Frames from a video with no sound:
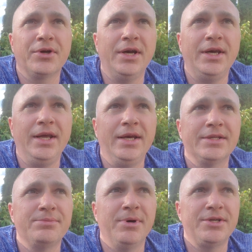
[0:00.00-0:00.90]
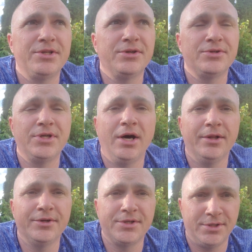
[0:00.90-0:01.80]
going to need as much of those
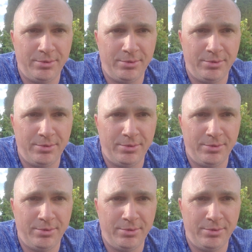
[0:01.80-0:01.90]
dollars as